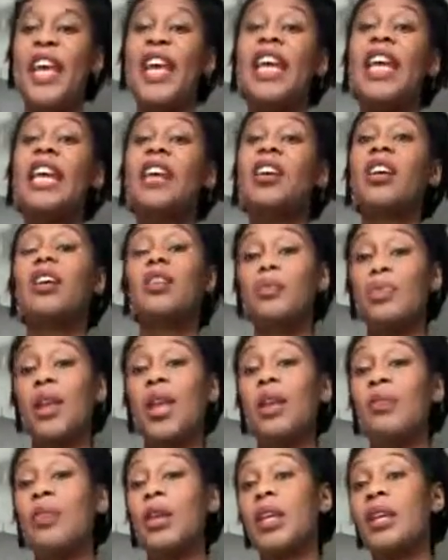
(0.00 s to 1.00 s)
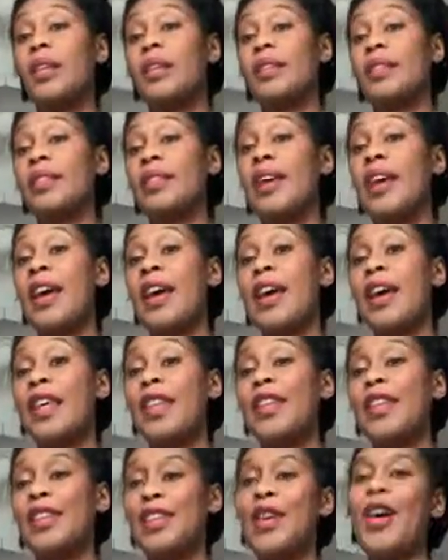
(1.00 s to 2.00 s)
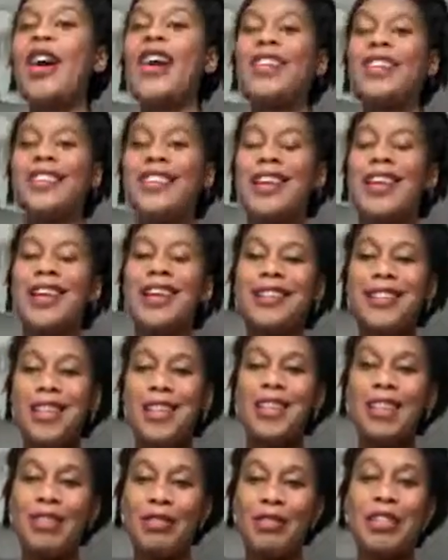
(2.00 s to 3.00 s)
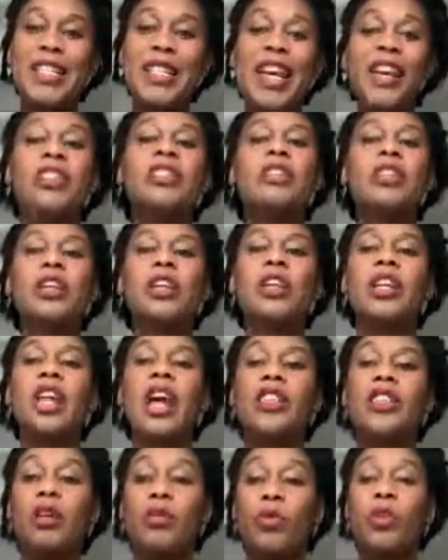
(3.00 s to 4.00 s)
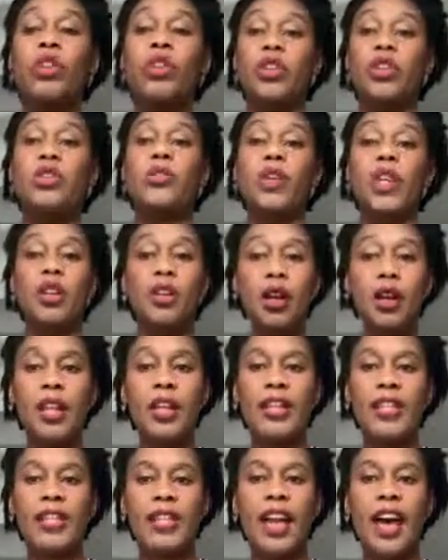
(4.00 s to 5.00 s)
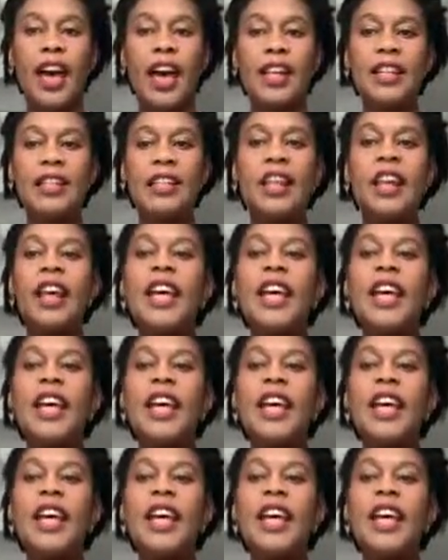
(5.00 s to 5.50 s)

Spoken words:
It could be because they're trying to get your attention and they want you to acknowledge that.